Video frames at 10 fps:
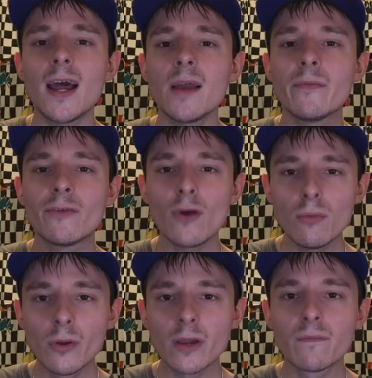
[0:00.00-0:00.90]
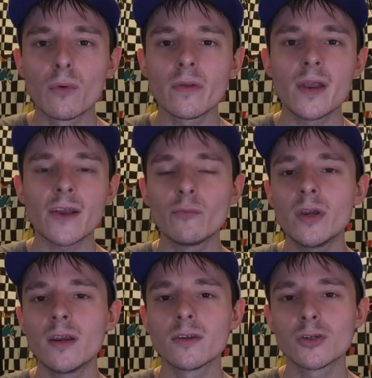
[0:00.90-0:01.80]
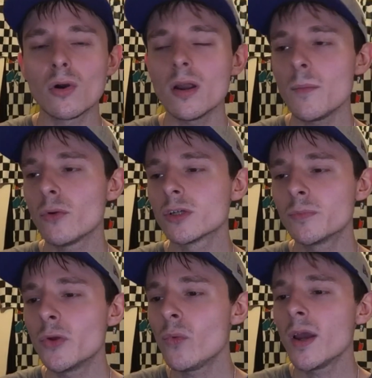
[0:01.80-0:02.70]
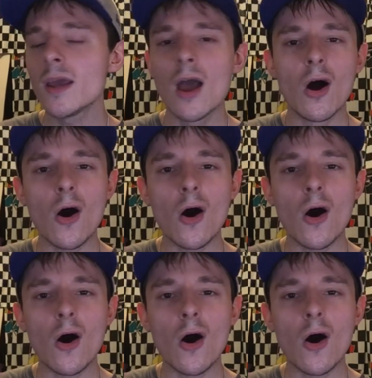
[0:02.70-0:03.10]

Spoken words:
I'm so looking forward to the next weekend at Charlotte Motor Speedway.